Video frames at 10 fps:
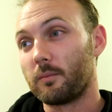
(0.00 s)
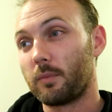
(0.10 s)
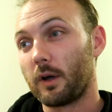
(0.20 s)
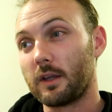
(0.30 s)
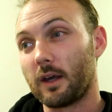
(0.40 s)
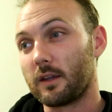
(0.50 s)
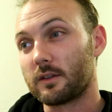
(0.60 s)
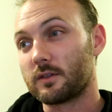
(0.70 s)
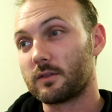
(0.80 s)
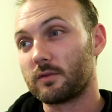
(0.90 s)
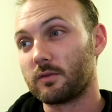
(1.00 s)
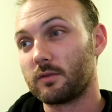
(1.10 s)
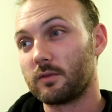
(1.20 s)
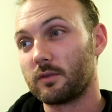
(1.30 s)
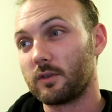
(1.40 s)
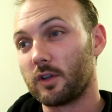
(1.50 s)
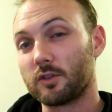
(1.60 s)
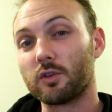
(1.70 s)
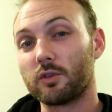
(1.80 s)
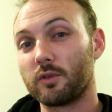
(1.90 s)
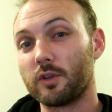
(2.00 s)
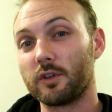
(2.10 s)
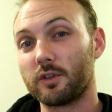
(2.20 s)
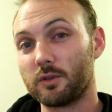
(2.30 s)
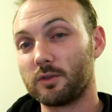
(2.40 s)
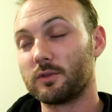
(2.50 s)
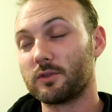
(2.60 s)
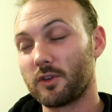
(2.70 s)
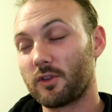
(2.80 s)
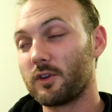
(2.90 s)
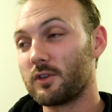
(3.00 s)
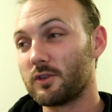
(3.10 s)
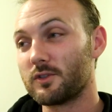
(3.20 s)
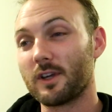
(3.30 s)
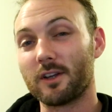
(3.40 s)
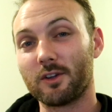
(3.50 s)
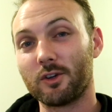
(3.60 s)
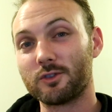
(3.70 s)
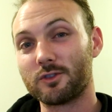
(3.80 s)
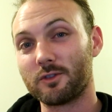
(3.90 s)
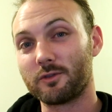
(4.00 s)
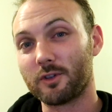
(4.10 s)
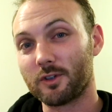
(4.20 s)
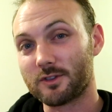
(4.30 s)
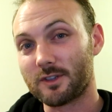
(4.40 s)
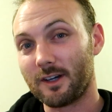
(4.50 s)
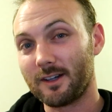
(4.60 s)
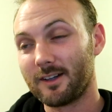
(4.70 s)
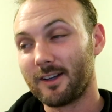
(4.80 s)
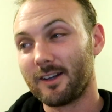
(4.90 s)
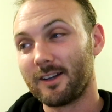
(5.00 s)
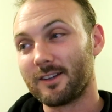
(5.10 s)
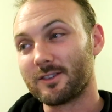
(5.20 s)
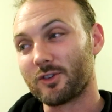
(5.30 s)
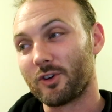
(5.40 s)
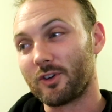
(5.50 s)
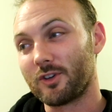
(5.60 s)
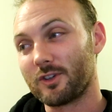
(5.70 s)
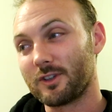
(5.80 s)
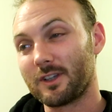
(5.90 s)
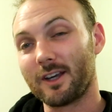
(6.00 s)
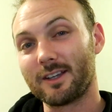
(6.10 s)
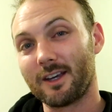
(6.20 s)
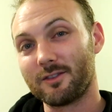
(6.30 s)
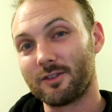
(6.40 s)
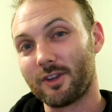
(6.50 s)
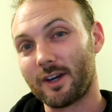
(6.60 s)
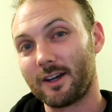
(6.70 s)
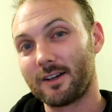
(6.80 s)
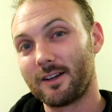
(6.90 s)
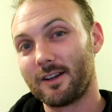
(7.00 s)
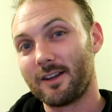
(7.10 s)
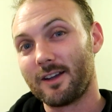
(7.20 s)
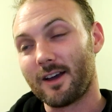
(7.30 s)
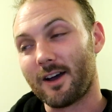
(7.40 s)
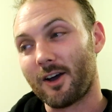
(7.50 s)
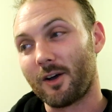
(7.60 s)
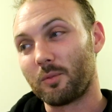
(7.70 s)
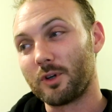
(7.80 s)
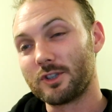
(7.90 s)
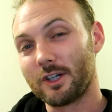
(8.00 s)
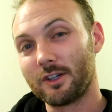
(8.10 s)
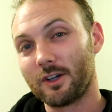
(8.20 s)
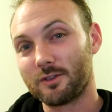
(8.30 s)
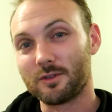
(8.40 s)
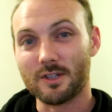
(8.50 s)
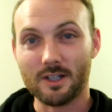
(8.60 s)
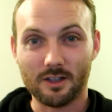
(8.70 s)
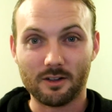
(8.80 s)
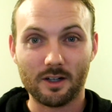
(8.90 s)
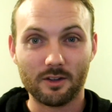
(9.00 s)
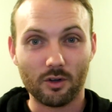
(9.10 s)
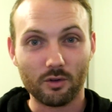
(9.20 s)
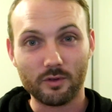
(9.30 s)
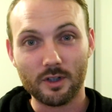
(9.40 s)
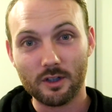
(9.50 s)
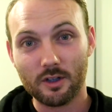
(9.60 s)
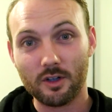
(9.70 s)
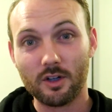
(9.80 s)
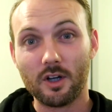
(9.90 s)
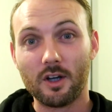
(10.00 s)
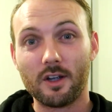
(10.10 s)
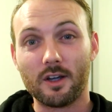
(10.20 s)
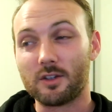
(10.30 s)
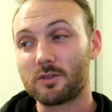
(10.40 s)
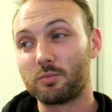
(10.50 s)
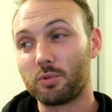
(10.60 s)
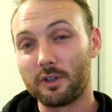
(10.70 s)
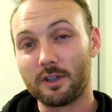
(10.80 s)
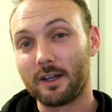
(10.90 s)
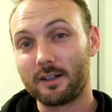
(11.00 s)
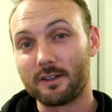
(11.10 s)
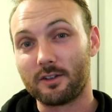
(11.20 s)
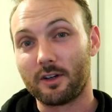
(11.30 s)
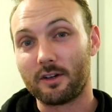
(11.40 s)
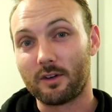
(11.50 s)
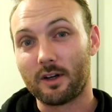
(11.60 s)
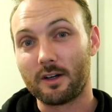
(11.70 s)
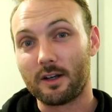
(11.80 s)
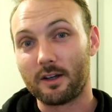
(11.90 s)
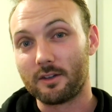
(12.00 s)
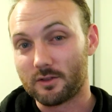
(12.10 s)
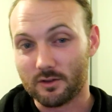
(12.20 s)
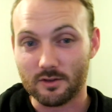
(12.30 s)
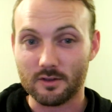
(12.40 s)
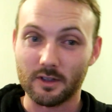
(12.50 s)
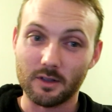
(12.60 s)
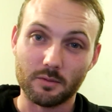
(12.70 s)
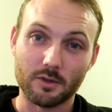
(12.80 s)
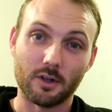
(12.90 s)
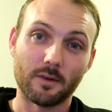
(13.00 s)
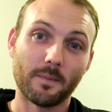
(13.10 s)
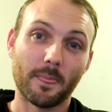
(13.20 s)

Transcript: But yeah, it's looking really cool. The 32 is getting close to the first start, so get keen for that. Appreciate you guys for sticking around the whole video. It's pretty late at night right now, Enzo's asleep, so